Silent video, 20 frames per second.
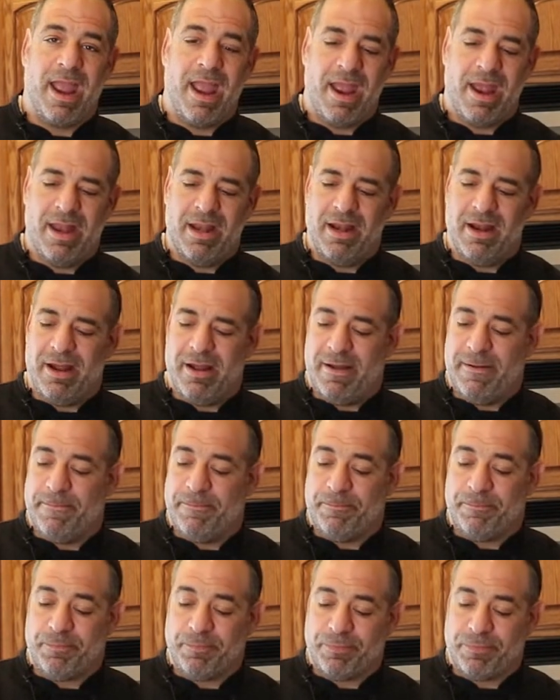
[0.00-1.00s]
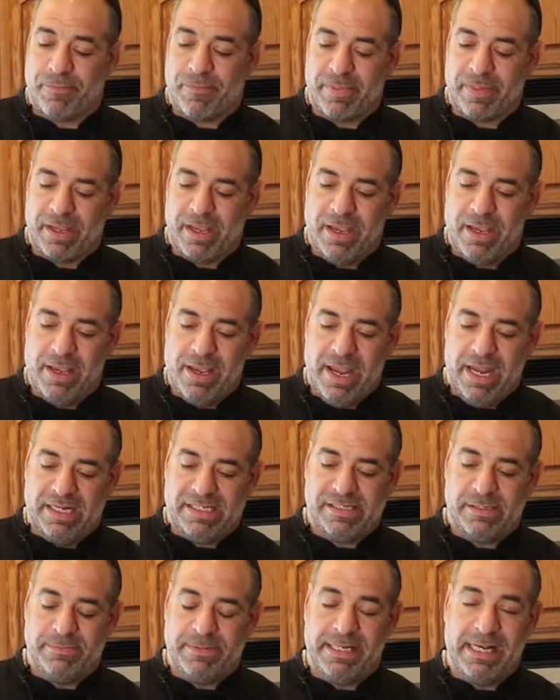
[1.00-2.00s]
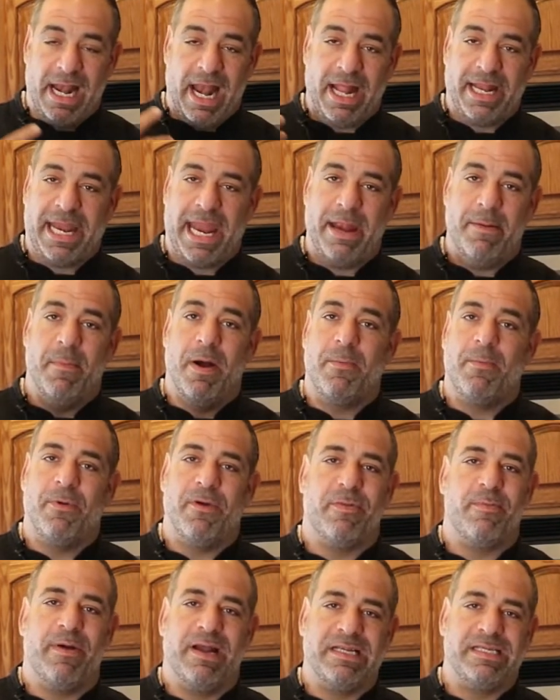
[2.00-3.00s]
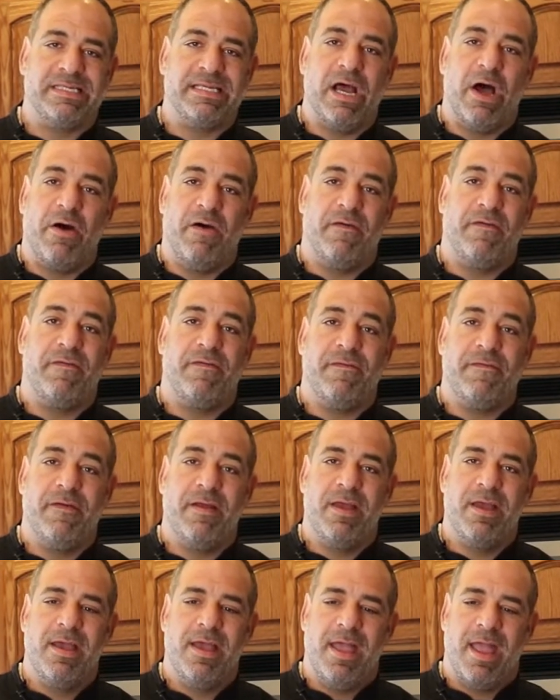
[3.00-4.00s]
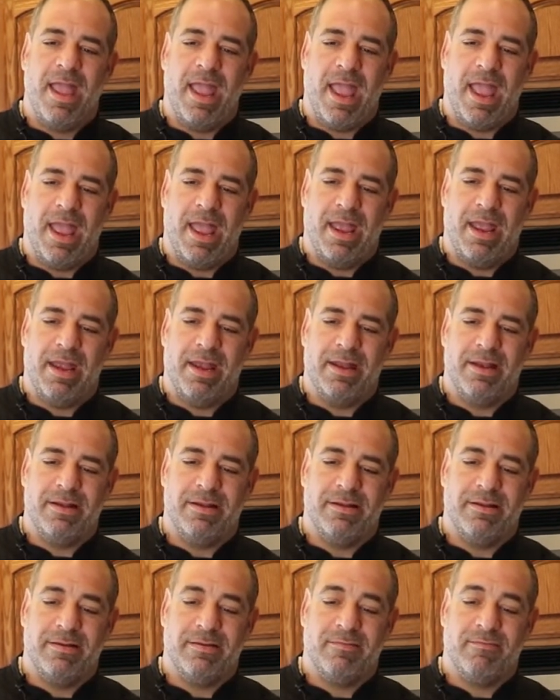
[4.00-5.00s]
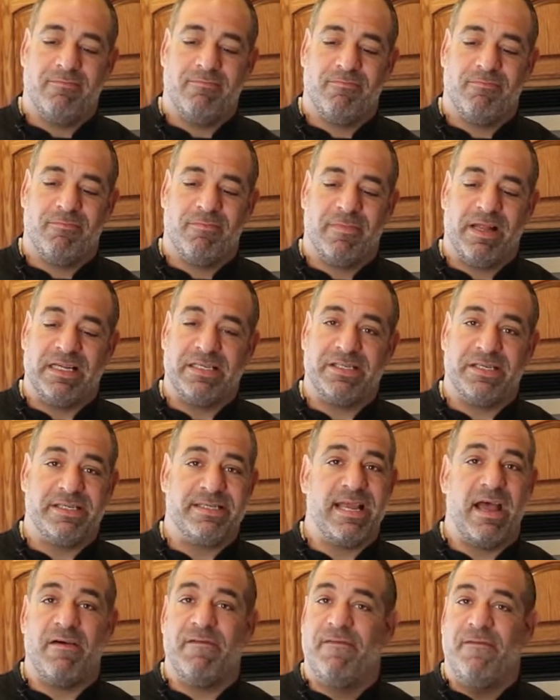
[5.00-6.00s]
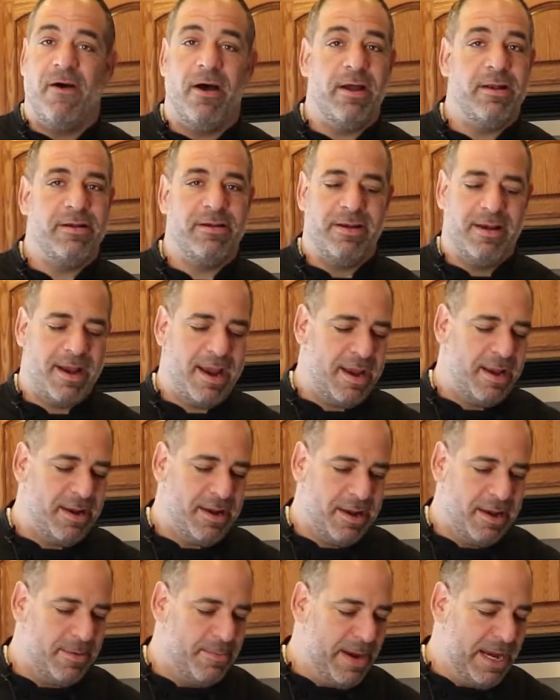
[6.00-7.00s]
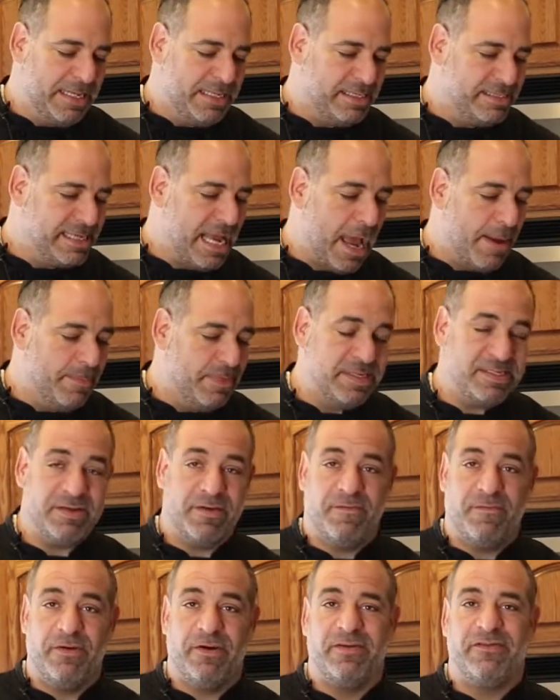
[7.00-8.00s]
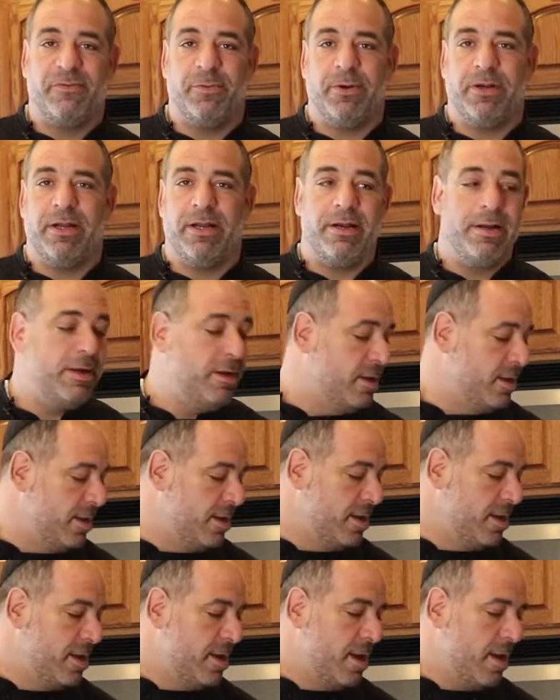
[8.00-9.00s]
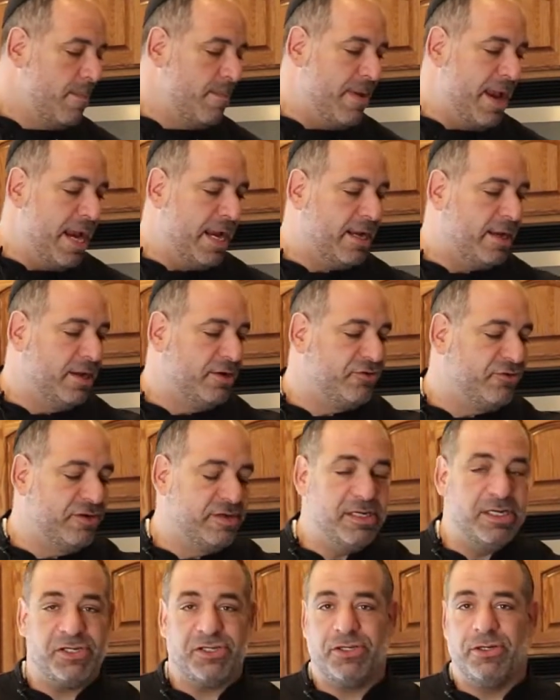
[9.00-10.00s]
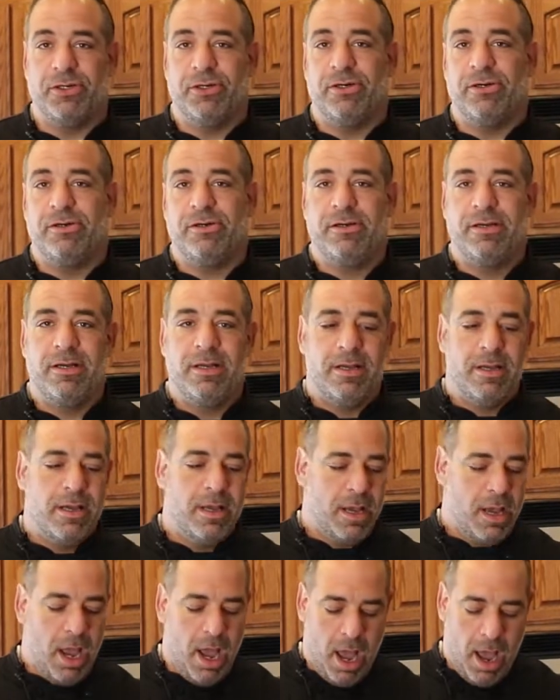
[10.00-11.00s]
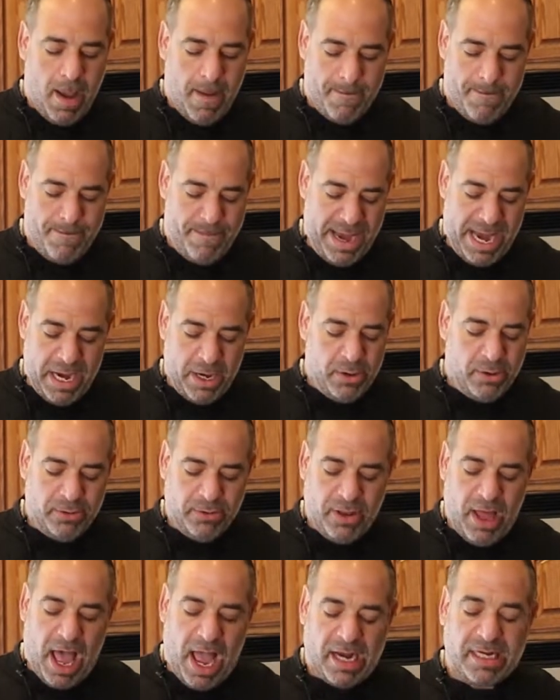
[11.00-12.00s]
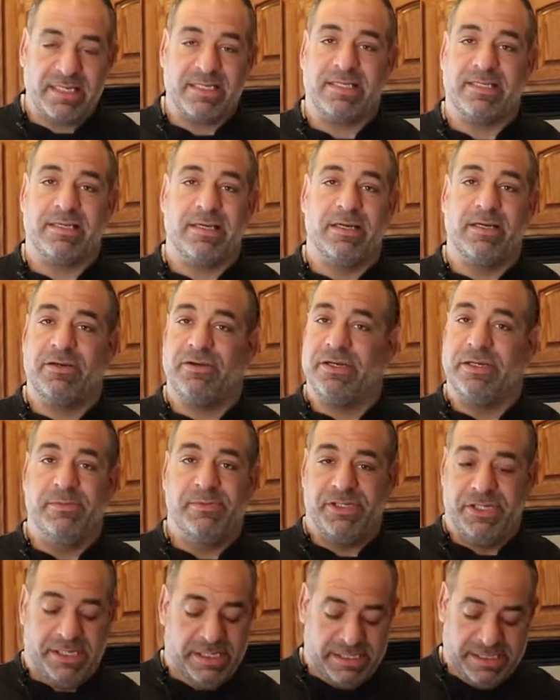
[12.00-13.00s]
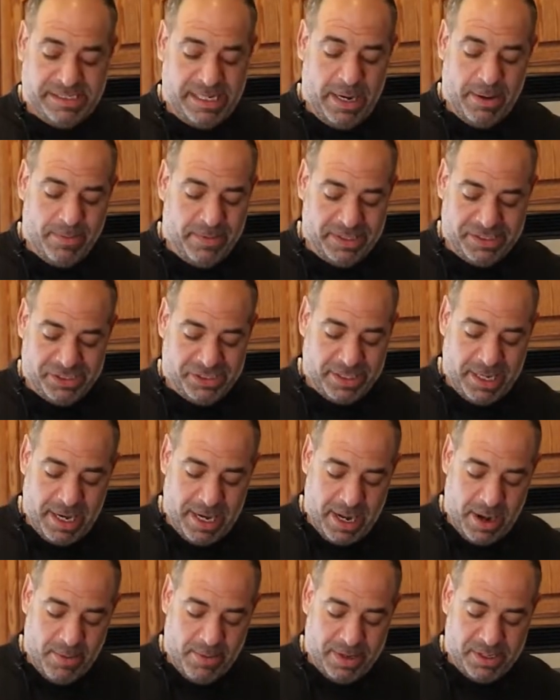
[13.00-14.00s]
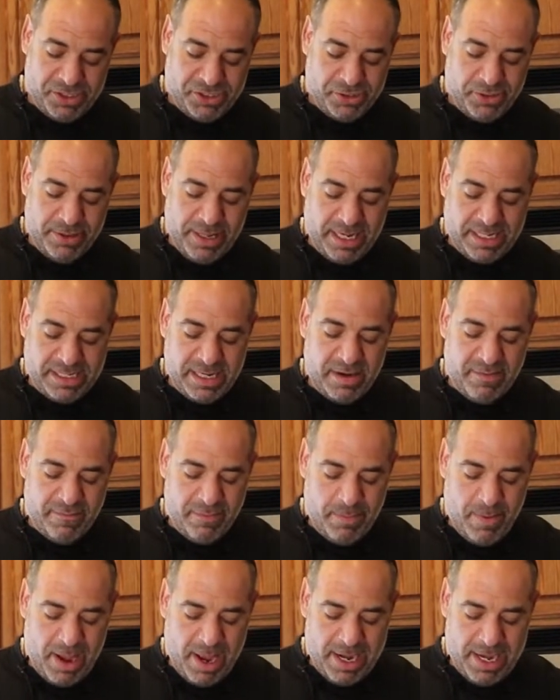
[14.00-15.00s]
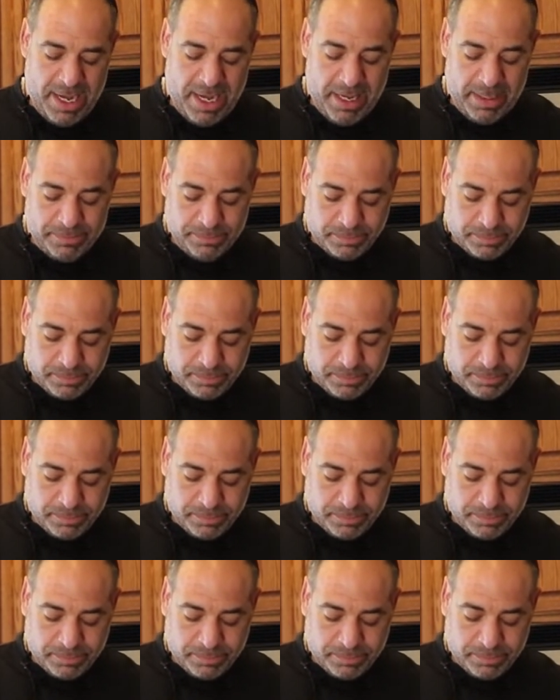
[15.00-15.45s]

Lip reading: and it's something that I came up with myself, and let's just have fun and make this happen. So first we're gonna make a traditional bagel, lox, and cream cheese sandwich, and I want to show that to everybody.